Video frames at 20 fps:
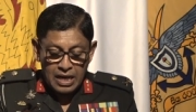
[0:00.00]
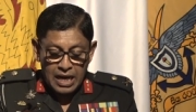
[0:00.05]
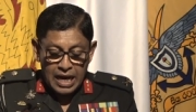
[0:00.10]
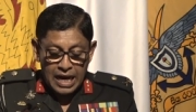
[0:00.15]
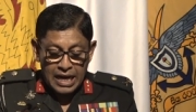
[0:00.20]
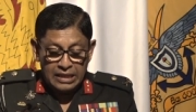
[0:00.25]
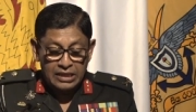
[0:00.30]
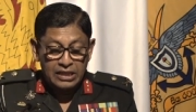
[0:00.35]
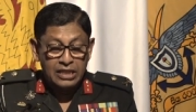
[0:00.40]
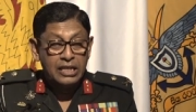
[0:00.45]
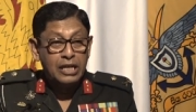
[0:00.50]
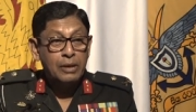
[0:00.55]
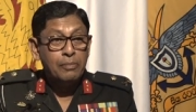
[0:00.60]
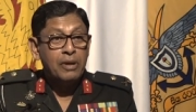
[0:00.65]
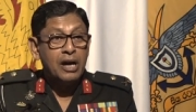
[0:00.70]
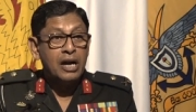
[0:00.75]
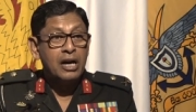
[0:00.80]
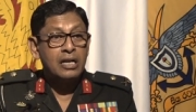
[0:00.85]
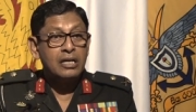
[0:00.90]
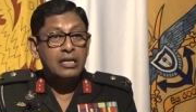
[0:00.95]
And the
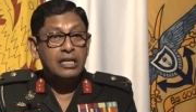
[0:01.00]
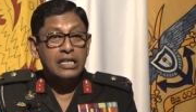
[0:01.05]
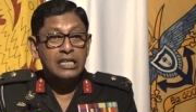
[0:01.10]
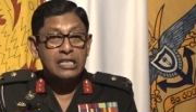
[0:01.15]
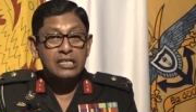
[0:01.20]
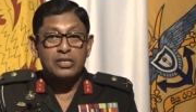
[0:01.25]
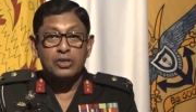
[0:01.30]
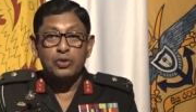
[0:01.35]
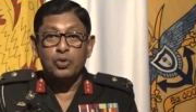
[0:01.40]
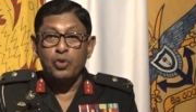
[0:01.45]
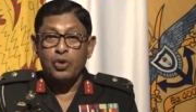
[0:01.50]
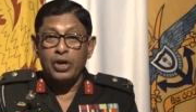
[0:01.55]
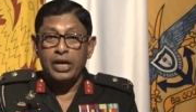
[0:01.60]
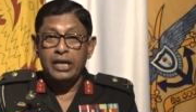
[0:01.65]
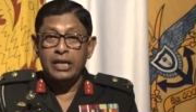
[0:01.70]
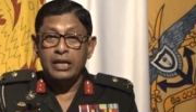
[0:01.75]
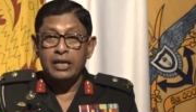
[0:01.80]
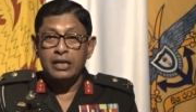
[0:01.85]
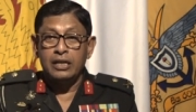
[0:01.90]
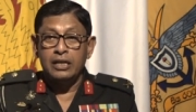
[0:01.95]
demand is
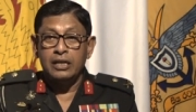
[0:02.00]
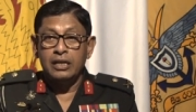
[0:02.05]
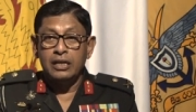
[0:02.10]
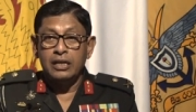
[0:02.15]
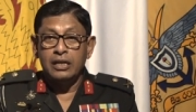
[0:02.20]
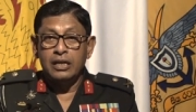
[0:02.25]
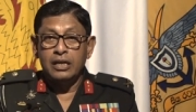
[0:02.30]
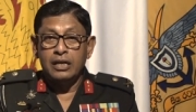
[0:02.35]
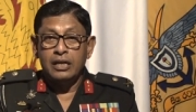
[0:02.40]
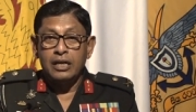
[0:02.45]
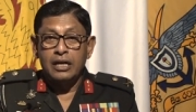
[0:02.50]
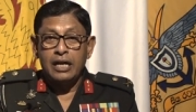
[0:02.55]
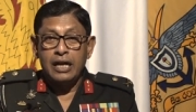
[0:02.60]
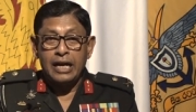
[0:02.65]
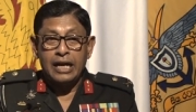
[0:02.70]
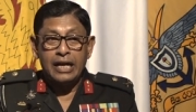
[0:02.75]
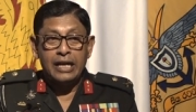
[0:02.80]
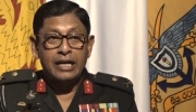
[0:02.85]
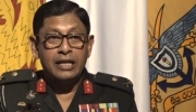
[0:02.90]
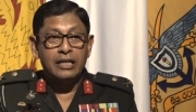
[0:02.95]
growing
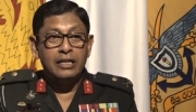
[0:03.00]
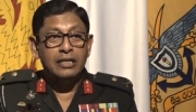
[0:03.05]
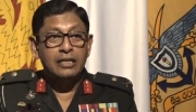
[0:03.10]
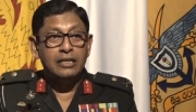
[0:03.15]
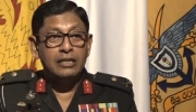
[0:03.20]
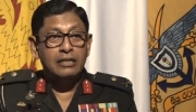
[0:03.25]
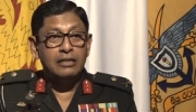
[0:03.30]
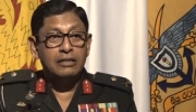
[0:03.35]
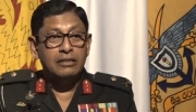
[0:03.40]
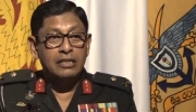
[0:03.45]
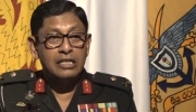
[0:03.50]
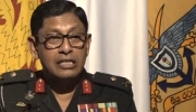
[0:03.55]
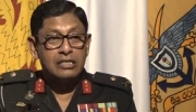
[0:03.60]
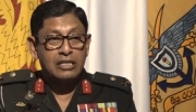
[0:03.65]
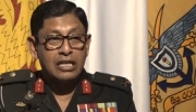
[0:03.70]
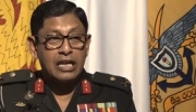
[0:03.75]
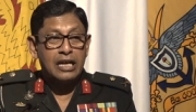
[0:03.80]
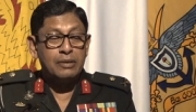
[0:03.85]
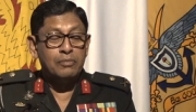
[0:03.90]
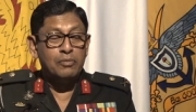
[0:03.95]
and uh, this
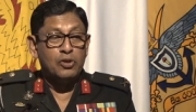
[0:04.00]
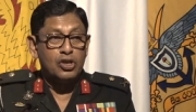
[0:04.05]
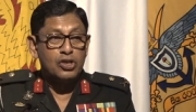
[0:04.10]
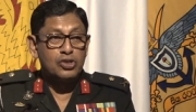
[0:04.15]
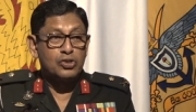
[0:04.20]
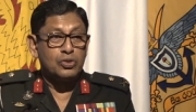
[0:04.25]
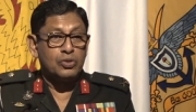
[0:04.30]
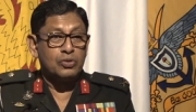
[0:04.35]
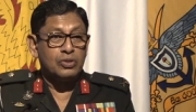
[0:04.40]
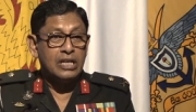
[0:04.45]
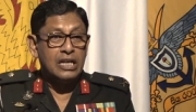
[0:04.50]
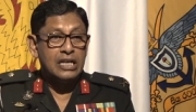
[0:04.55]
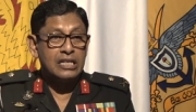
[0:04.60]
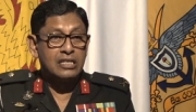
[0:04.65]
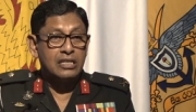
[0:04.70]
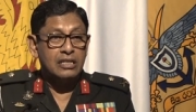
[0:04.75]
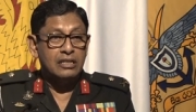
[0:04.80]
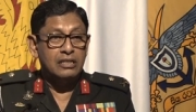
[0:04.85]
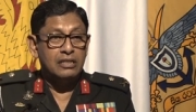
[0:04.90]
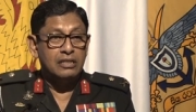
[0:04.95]
time also
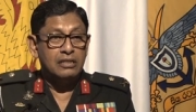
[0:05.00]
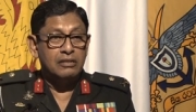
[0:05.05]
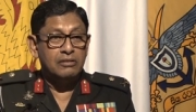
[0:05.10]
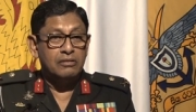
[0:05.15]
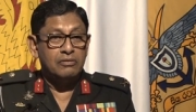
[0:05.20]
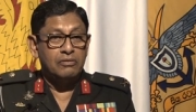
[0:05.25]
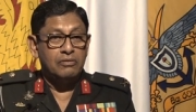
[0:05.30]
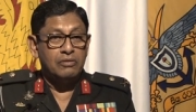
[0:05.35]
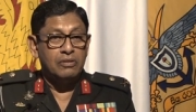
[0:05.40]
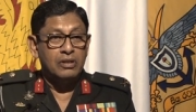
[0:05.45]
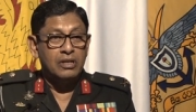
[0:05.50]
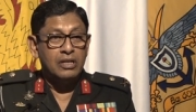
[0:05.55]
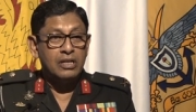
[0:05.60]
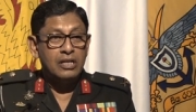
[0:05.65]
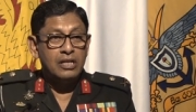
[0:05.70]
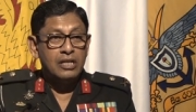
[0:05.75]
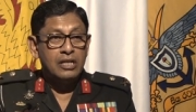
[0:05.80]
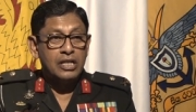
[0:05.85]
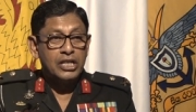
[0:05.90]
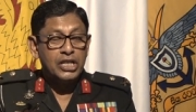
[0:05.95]
there's a
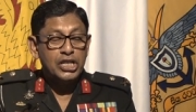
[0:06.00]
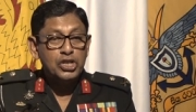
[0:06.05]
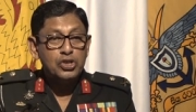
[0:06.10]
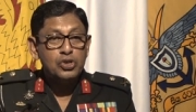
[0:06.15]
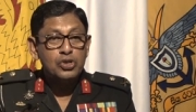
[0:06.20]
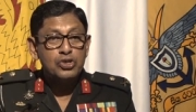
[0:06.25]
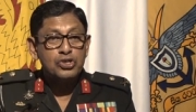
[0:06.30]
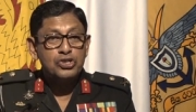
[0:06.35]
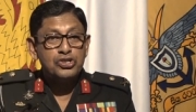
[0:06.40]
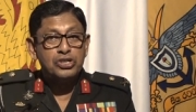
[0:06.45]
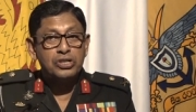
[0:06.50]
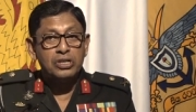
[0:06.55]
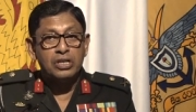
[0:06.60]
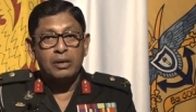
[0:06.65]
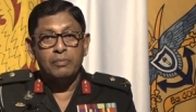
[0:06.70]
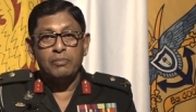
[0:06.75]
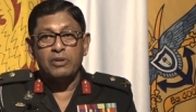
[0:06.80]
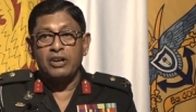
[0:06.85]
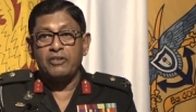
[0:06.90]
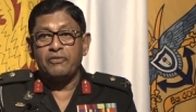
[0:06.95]
huge
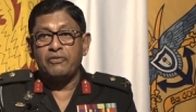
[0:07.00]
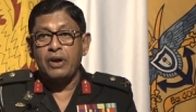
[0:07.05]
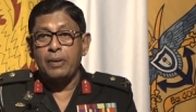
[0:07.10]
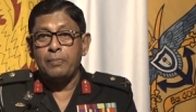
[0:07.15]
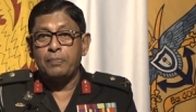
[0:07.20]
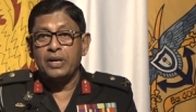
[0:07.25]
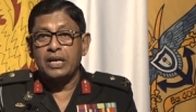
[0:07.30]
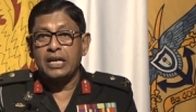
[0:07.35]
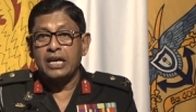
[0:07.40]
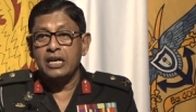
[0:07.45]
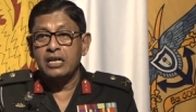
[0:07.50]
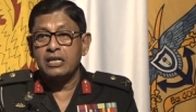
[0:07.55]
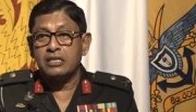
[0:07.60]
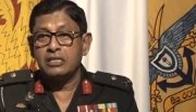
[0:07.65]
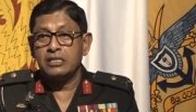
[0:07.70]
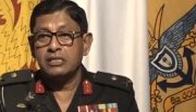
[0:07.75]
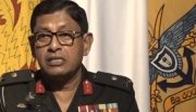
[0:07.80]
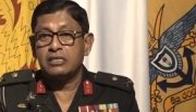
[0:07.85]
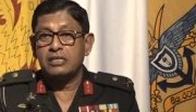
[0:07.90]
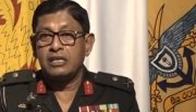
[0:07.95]
number of
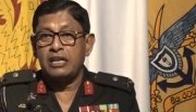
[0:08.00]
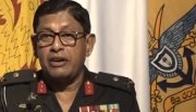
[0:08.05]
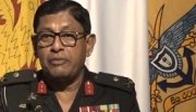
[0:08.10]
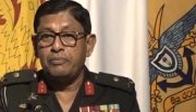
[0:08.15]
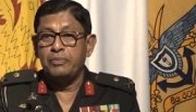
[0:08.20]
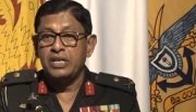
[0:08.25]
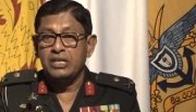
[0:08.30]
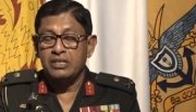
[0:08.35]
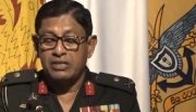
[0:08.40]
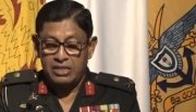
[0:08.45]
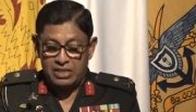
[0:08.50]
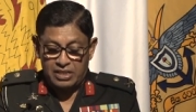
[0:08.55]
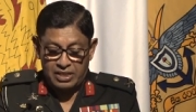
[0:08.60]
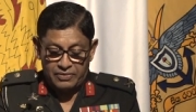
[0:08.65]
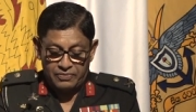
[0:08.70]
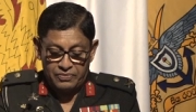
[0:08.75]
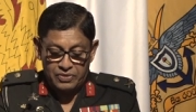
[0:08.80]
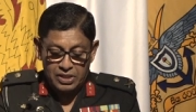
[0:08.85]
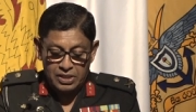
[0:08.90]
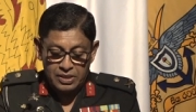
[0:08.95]
applications have been
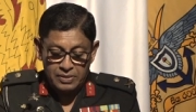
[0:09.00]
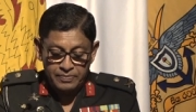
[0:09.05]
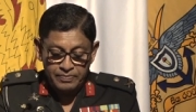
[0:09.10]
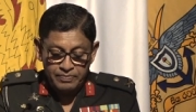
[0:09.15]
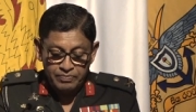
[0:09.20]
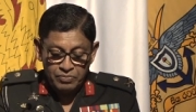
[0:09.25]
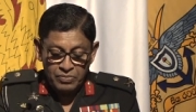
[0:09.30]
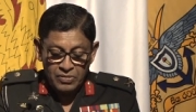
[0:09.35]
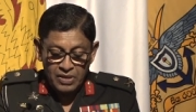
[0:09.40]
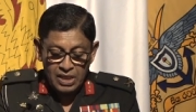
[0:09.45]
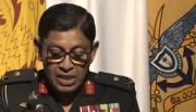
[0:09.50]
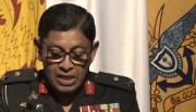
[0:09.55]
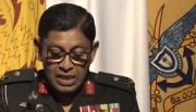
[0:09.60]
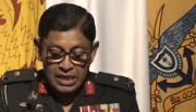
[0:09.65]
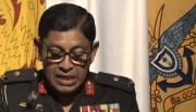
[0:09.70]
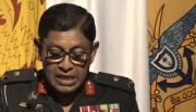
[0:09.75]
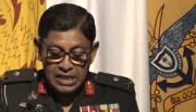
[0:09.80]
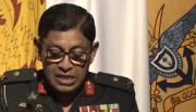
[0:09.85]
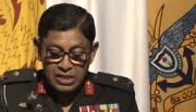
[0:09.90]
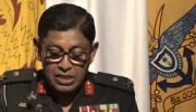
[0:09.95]
received.
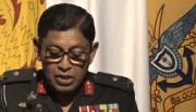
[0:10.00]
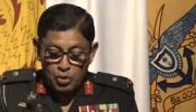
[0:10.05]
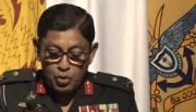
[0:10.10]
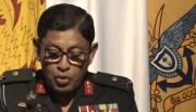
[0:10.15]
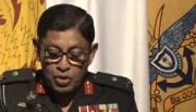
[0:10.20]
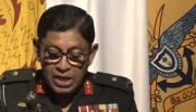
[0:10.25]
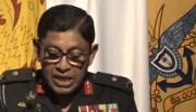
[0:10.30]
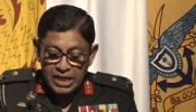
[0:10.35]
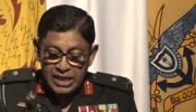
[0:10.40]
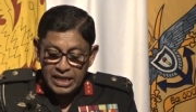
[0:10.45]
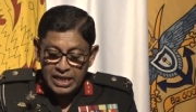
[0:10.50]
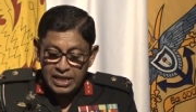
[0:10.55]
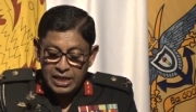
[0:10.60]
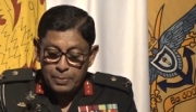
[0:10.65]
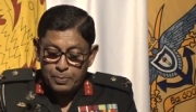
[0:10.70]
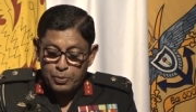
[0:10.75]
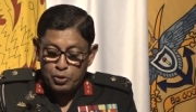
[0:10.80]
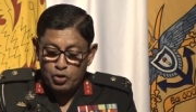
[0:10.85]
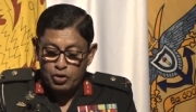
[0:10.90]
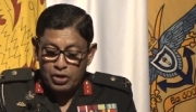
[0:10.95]
It is the only
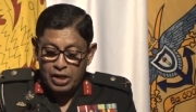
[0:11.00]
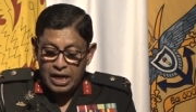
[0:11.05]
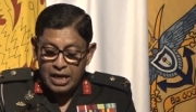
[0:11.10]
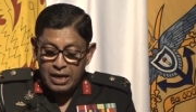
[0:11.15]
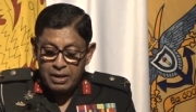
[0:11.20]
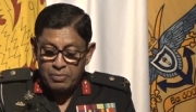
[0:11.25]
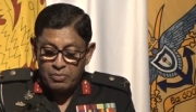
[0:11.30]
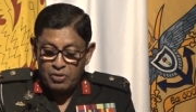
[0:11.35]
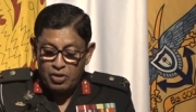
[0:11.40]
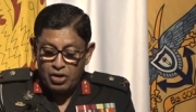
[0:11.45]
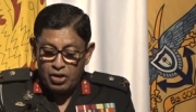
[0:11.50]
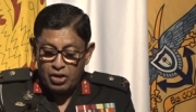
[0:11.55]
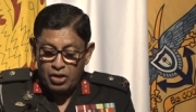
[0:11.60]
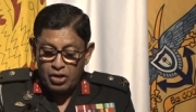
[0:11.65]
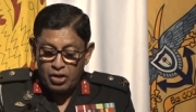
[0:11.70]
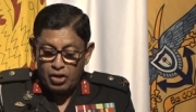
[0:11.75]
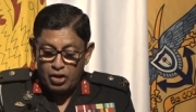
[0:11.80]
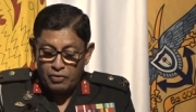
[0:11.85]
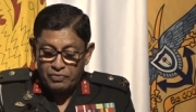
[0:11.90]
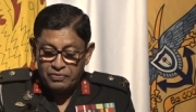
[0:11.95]
degree
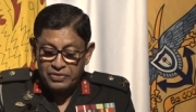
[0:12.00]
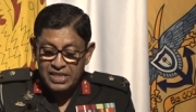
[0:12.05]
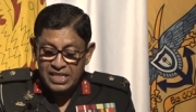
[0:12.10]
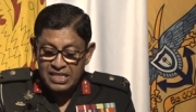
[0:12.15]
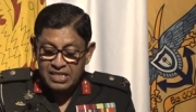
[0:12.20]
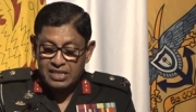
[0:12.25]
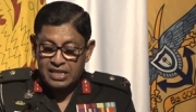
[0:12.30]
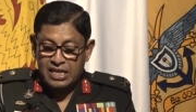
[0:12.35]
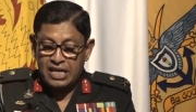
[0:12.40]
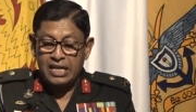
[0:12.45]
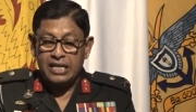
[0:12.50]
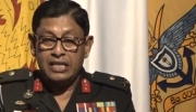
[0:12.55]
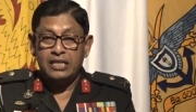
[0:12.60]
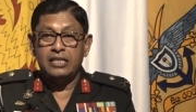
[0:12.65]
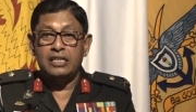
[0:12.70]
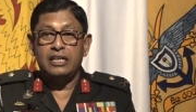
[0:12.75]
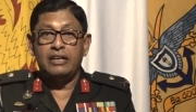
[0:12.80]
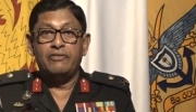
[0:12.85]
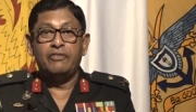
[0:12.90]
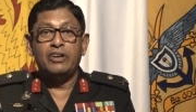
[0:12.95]
program of this
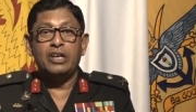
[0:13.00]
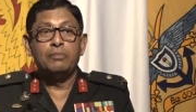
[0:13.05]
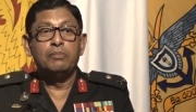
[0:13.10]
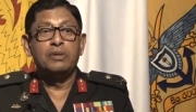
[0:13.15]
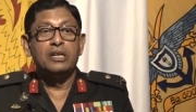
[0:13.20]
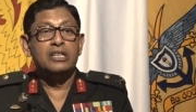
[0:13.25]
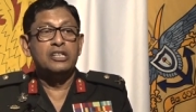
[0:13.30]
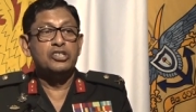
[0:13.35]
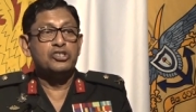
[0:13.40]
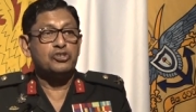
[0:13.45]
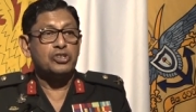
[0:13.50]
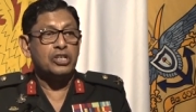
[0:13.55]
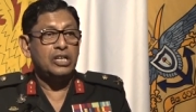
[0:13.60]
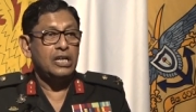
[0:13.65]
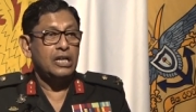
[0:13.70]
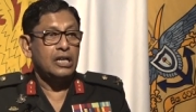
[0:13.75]
kind available in Sri